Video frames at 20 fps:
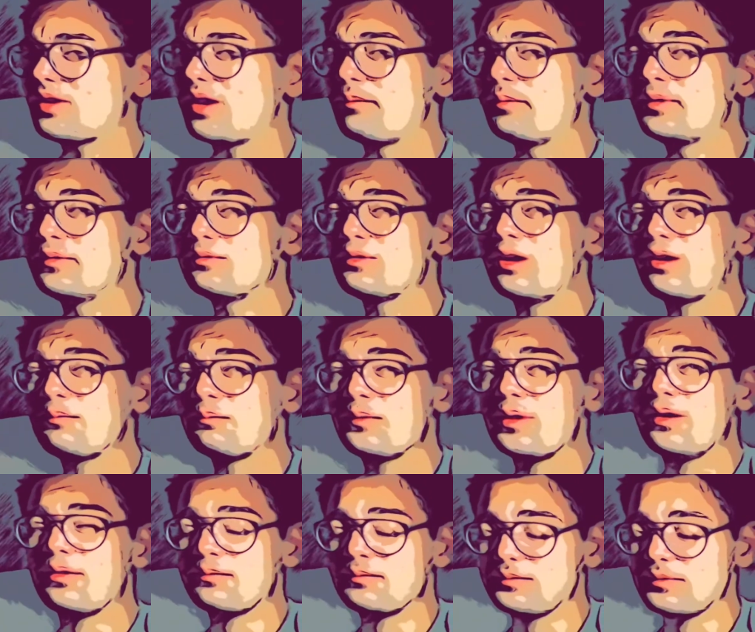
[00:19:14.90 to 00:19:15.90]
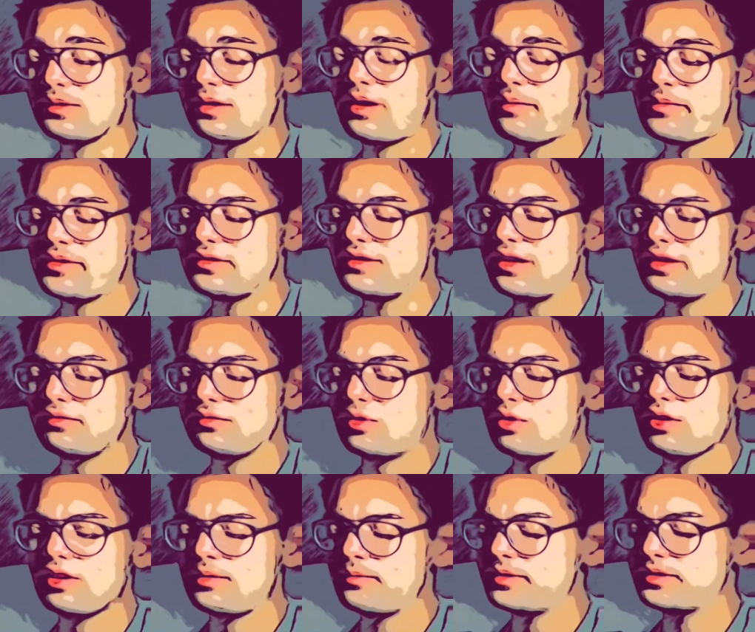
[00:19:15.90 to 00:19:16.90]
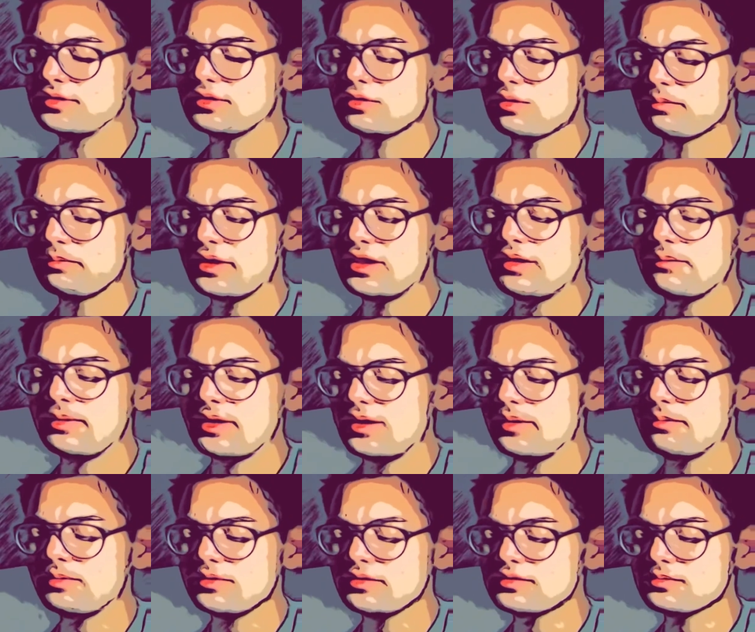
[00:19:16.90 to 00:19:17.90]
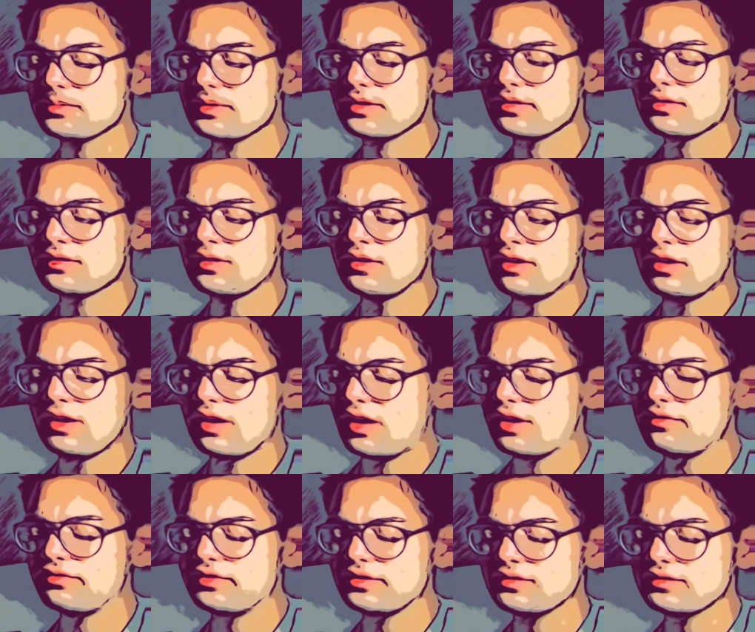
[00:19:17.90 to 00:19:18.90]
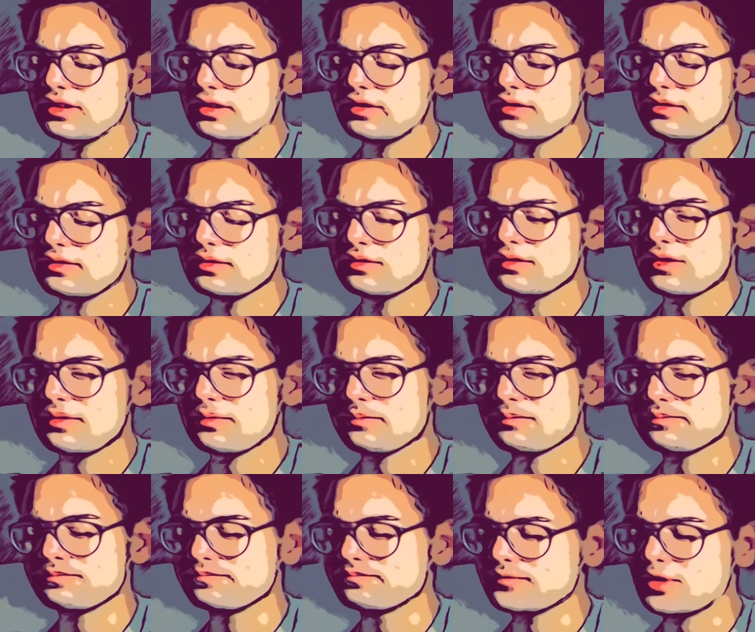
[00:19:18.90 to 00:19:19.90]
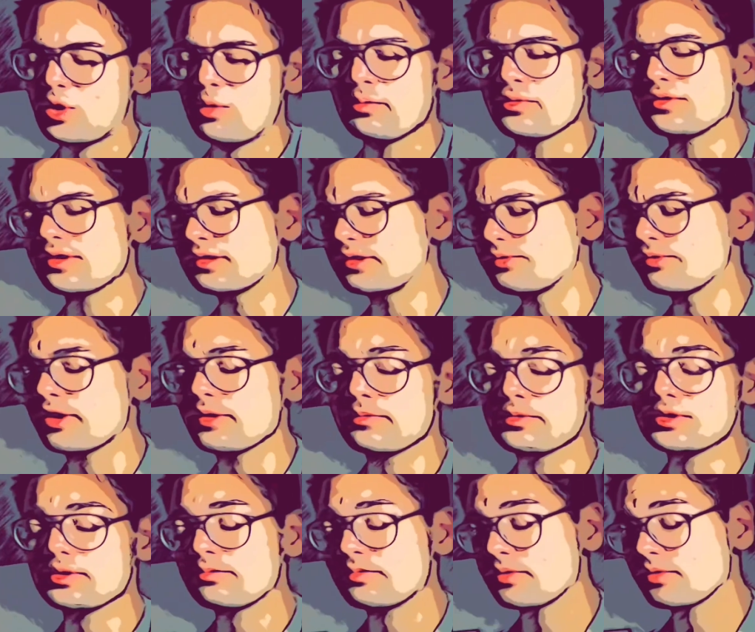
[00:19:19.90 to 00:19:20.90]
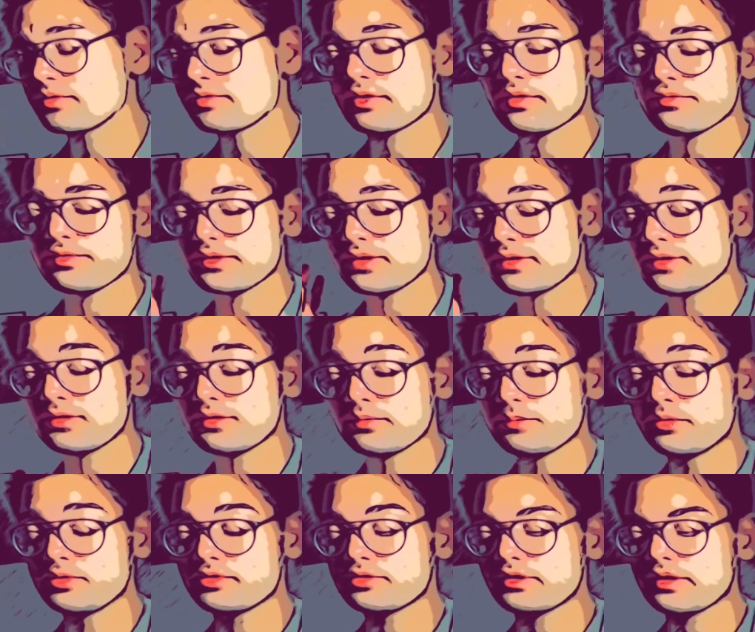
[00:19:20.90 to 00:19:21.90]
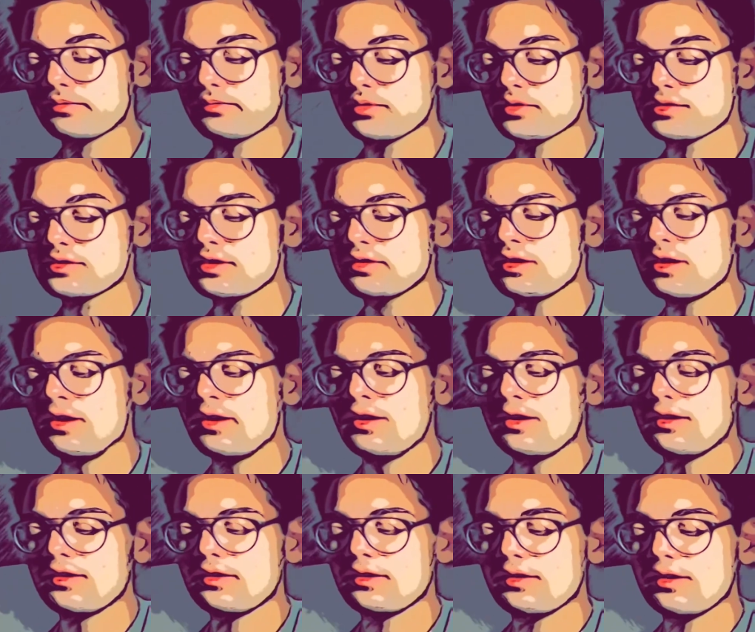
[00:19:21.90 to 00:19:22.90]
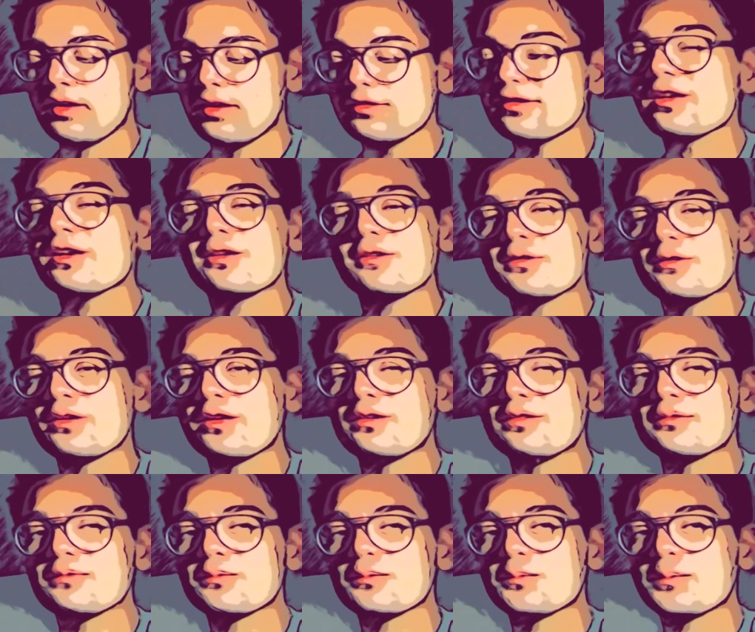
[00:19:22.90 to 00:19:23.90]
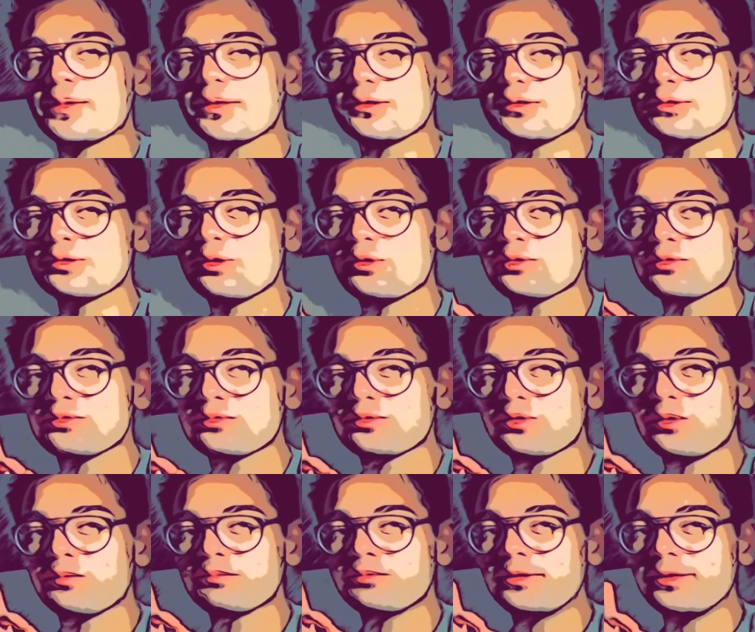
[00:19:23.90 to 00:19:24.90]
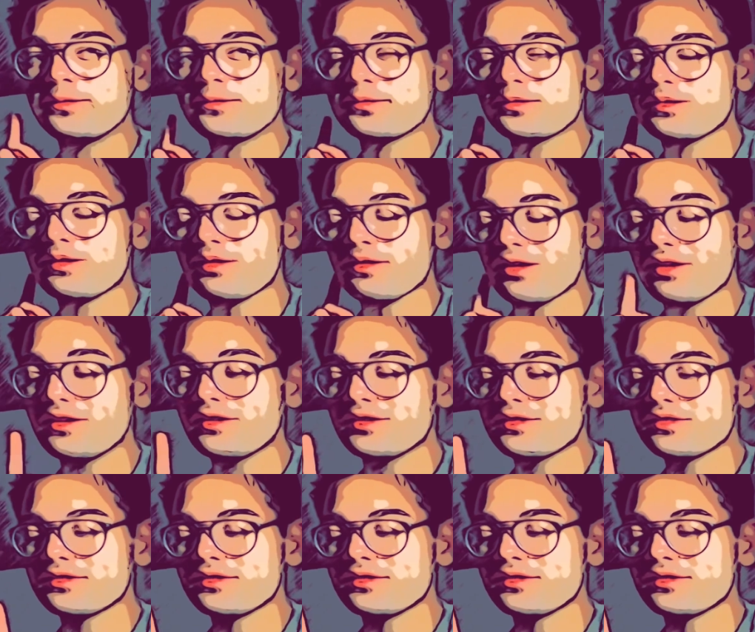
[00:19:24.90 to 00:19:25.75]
I mean, they have collaborated on many papers, but I think they commutative algebra or something like that. The book's name was it, and by complete luck,